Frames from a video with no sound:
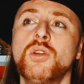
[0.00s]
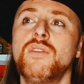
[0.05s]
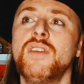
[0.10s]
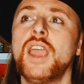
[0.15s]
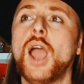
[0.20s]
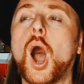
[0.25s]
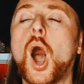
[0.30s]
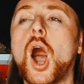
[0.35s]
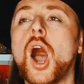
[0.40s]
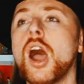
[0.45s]

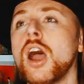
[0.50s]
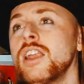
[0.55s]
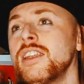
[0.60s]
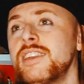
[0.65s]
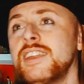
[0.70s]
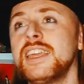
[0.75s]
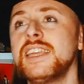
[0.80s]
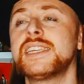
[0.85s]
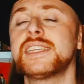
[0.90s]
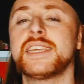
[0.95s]
movie are
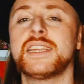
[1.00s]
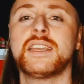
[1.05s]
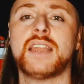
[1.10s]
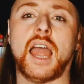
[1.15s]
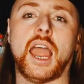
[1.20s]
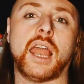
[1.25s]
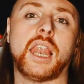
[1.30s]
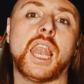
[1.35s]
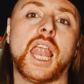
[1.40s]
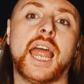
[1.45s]

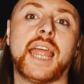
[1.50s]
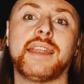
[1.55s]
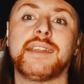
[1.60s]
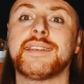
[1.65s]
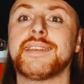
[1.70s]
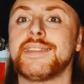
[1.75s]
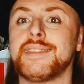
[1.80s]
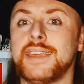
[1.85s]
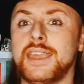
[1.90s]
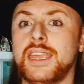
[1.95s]
decent. I
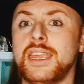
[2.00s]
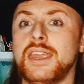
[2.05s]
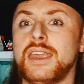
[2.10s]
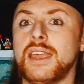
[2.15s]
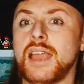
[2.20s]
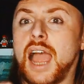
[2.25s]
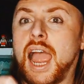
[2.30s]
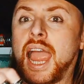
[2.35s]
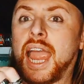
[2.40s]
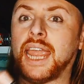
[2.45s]
liked
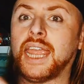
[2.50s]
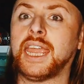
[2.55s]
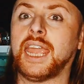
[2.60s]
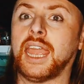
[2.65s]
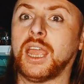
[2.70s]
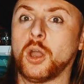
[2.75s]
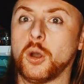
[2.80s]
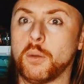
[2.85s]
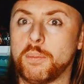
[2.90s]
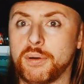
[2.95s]
the
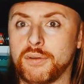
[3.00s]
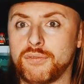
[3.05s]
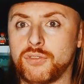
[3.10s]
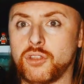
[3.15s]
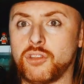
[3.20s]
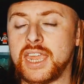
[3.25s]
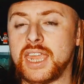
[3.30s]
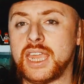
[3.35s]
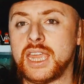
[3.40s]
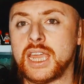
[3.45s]
hanging up
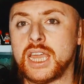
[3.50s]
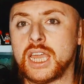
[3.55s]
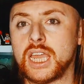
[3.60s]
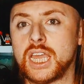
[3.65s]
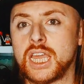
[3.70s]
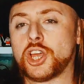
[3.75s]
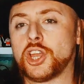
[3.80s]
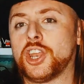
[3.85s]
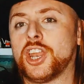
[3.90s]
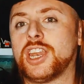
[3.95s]
of the
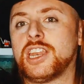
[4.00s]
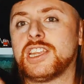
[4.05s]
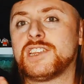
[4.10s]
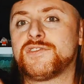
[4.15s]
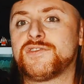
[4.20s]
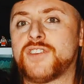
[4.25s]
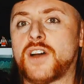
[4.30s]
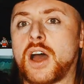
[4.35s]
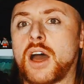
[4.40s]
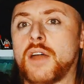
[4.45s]
son and
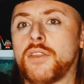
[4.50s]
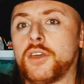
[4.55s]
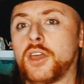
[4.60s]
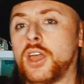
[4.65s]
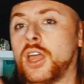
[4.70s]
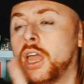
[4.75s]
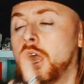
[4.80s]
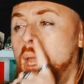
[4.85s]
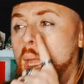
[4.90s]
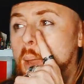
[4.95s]
his
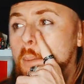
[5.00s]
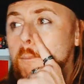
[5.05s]
father.